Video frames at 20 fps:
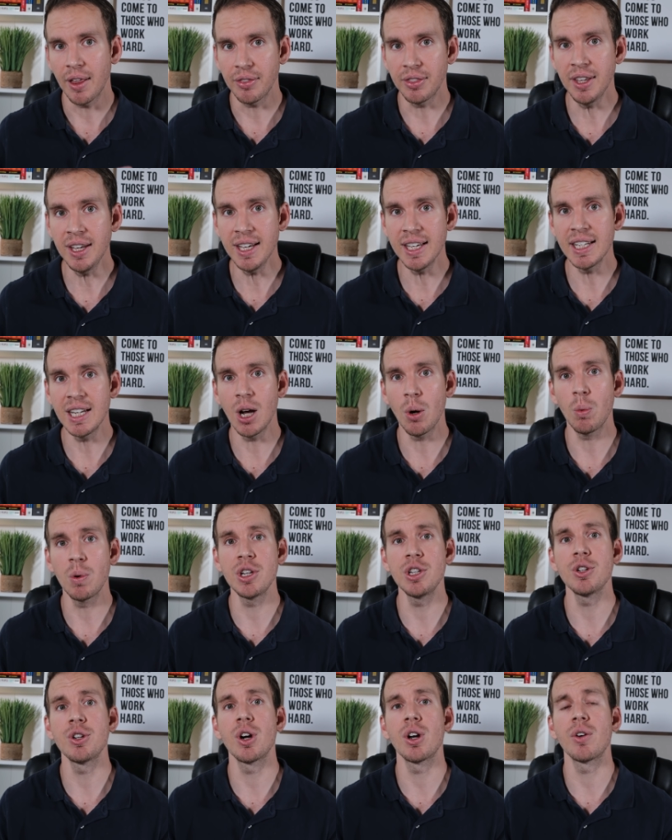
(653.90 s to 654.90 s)
then
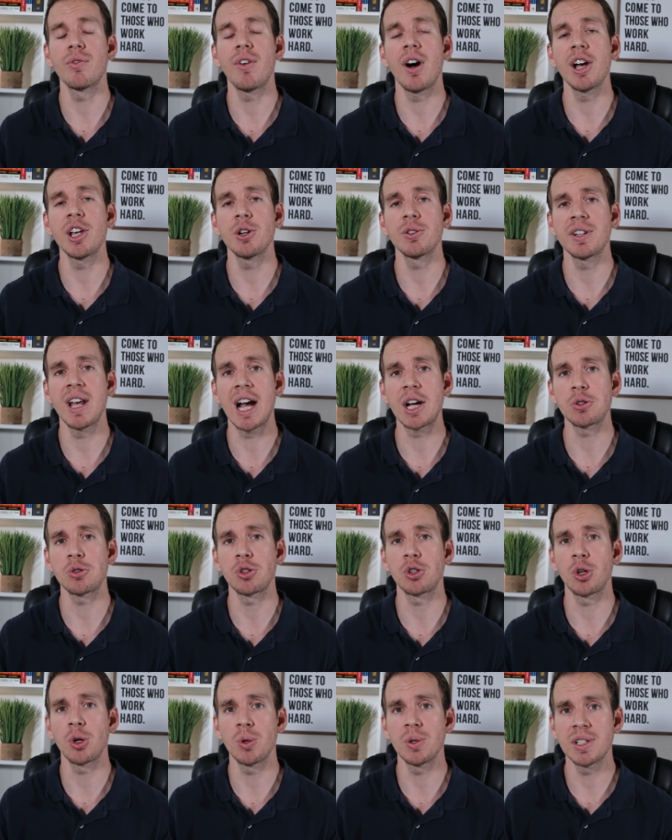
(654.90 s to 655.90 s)
when you go to file your tax
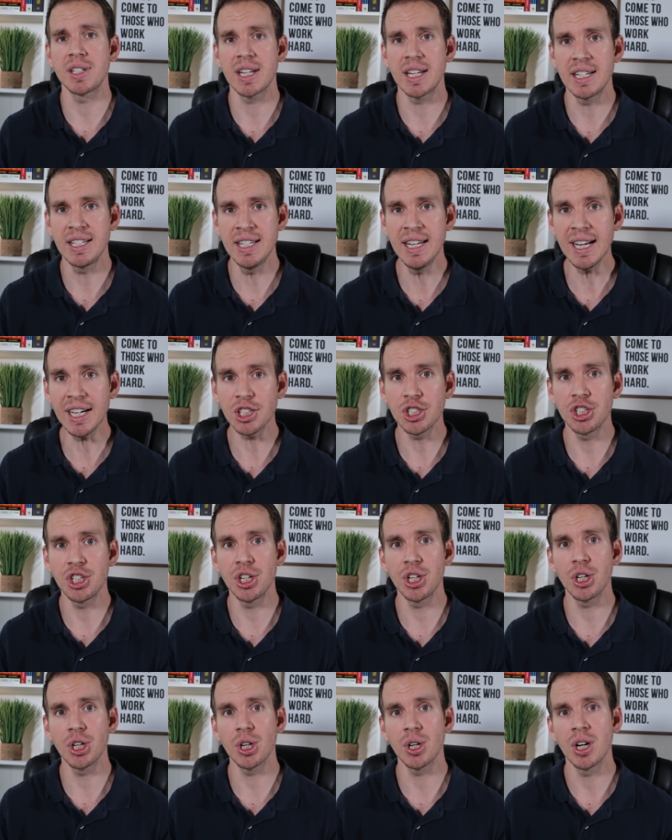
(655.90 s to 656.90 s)
returns next
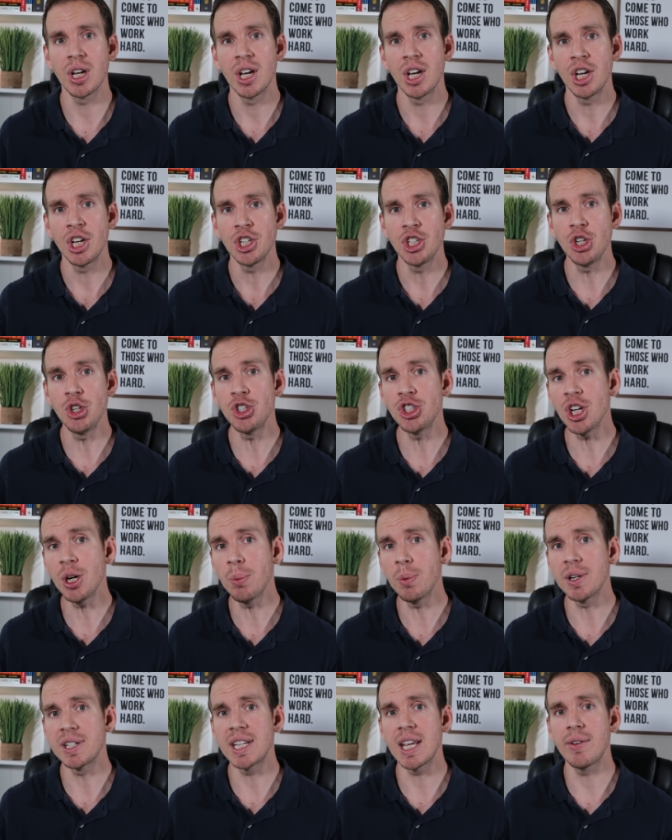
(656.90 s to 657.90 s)
year, you
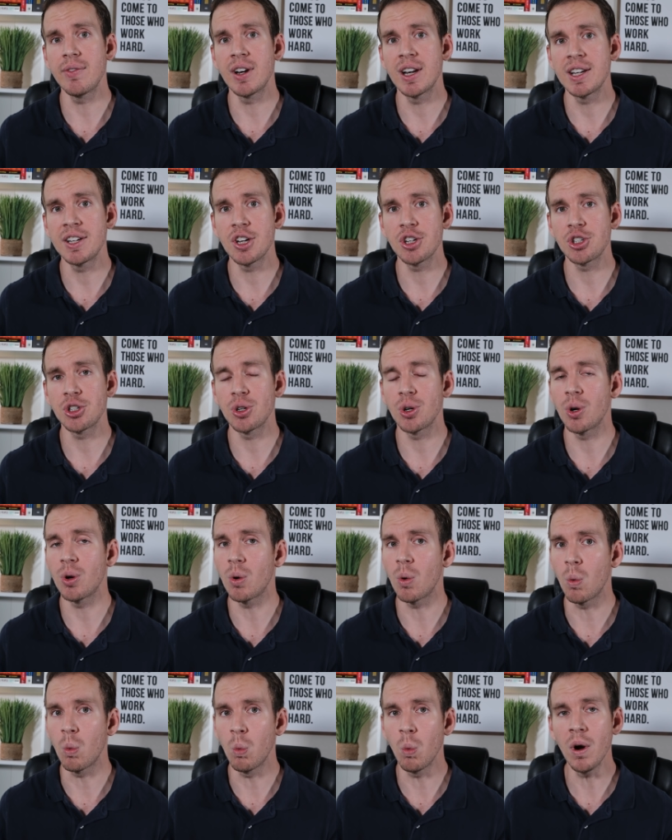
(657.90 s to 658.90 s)
should receive an
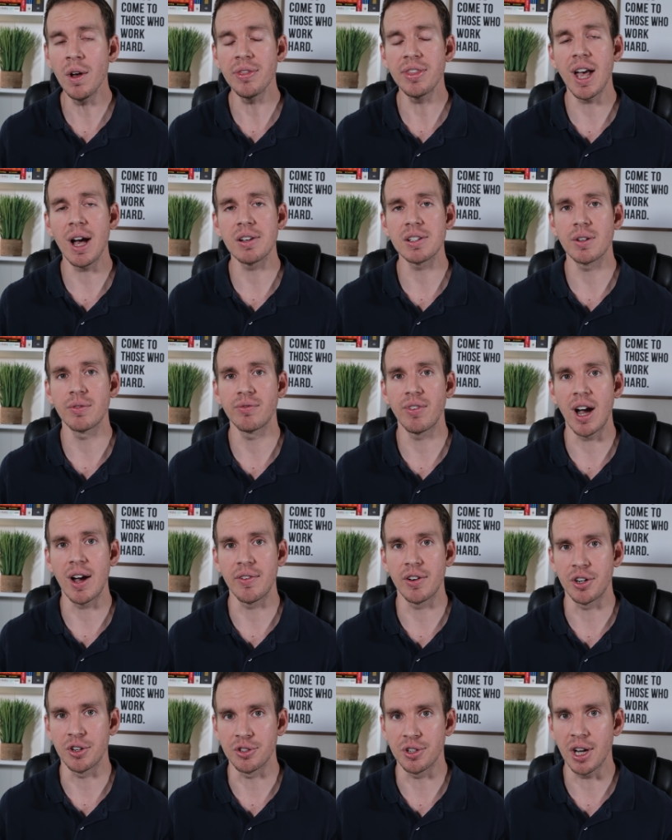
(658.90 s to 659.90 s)
additional
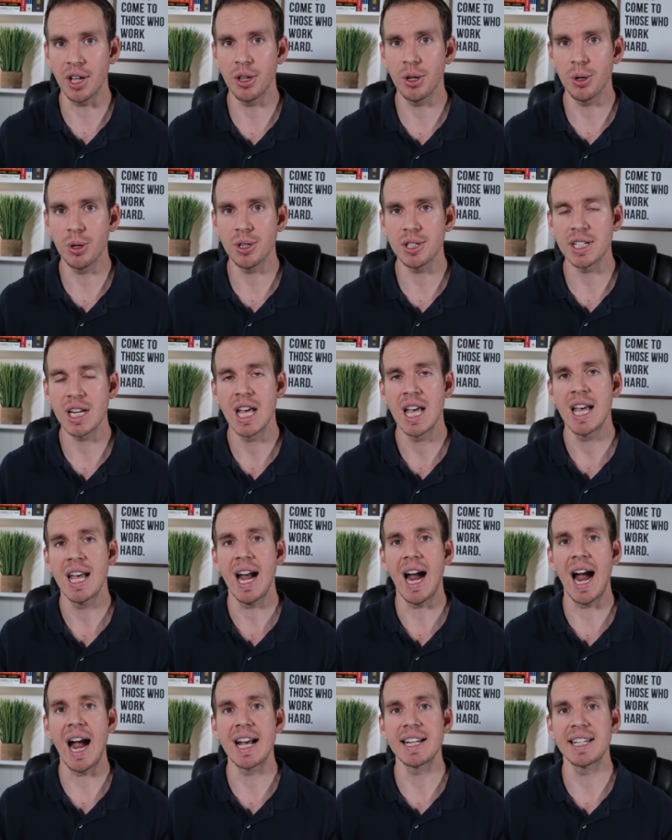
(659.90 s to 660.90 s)
$1,500
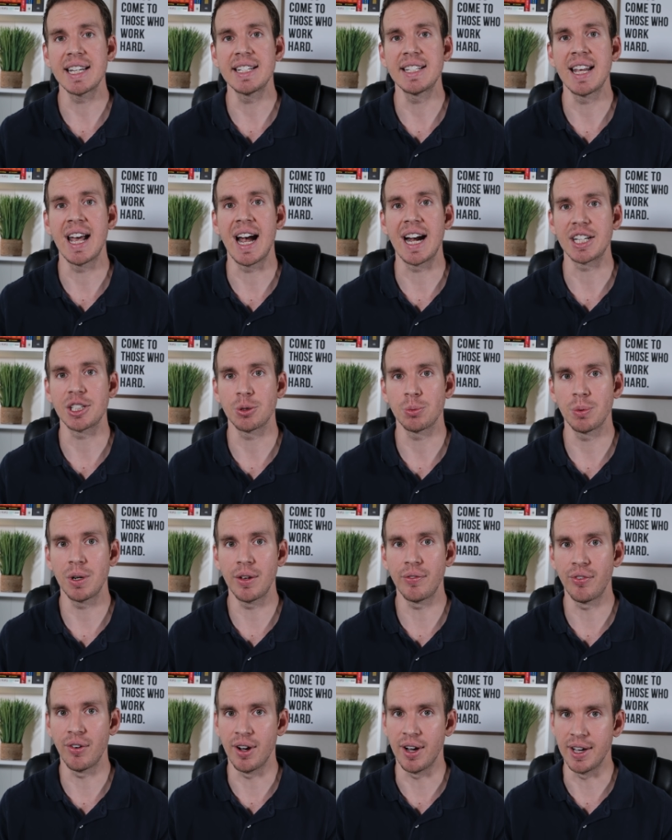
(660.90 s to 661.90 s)
as a tax
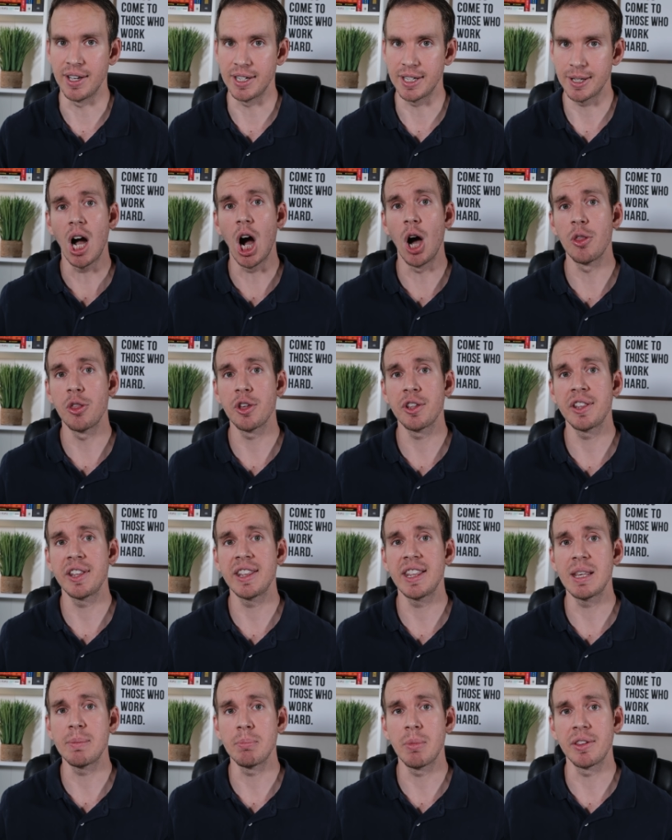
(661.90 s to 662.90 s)
refund. Other
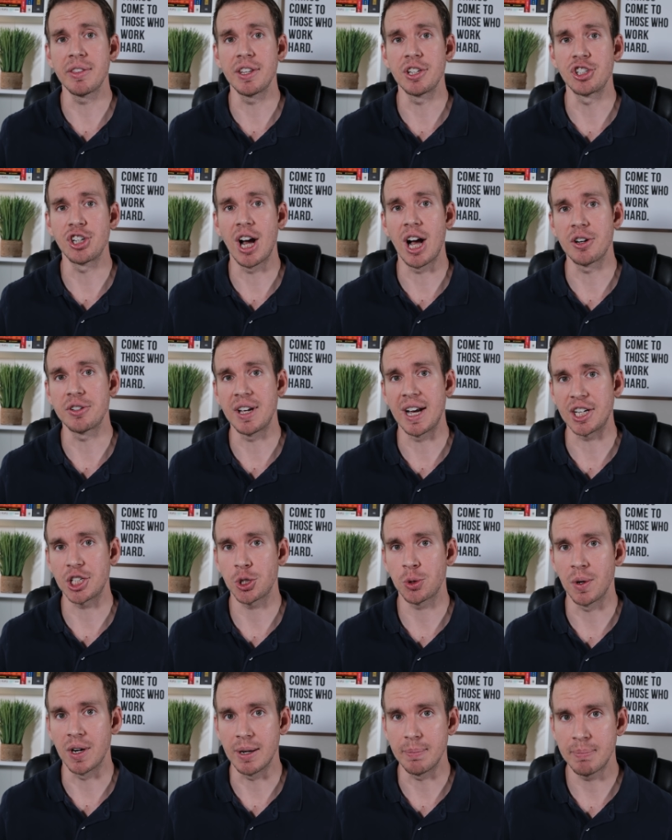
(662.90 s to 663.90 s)
than the monthly child tax
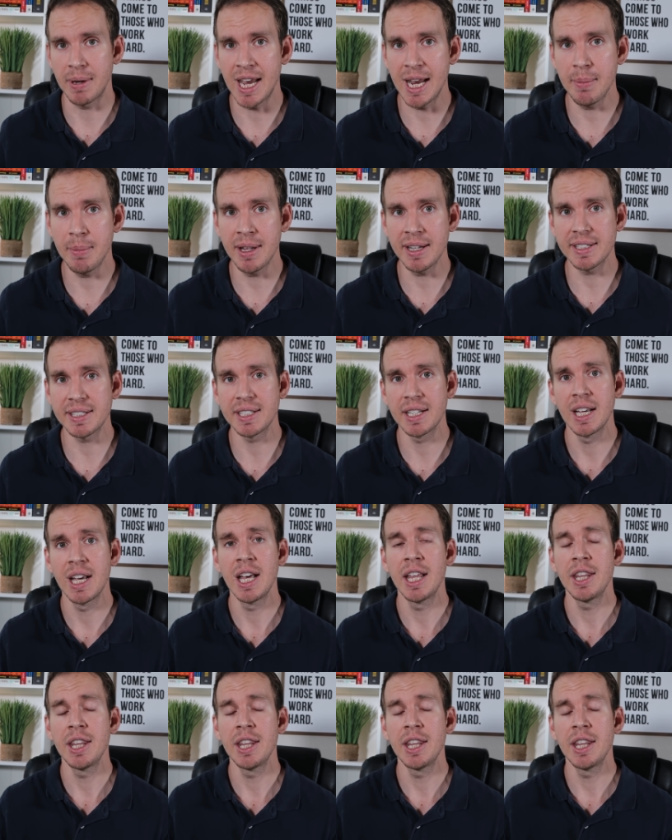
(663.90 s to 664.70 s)
credit payments,